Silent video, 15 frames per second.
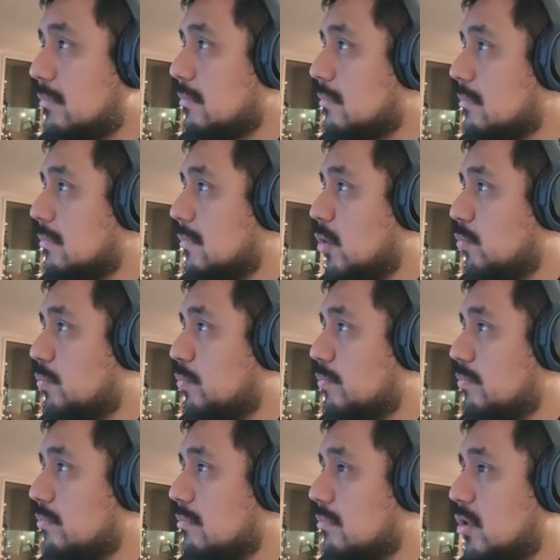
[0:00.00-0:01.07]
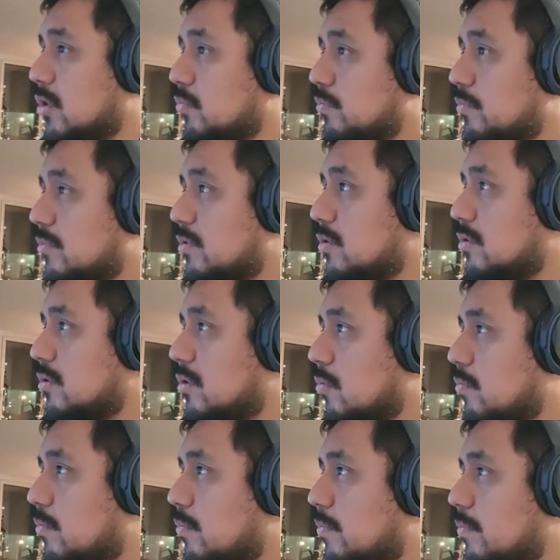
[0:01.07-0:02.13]
Nope, nope, nope.
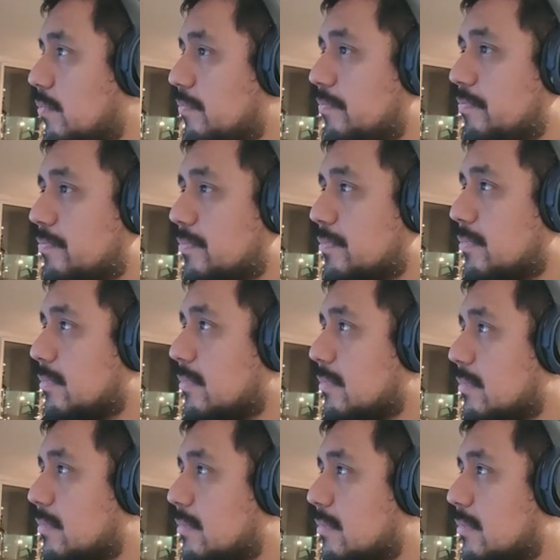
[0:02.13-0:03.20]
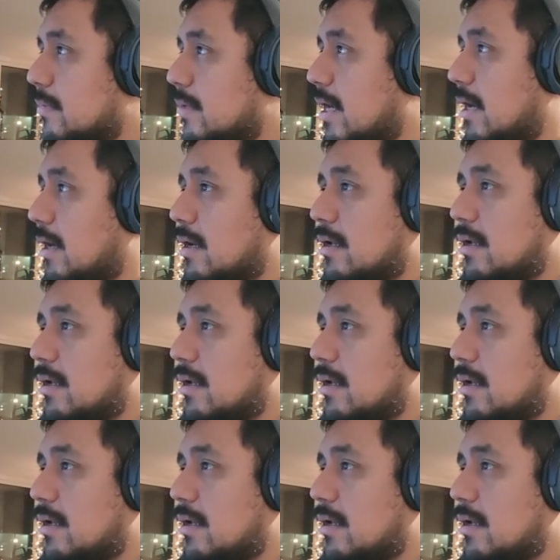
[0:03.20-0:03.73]
Huh.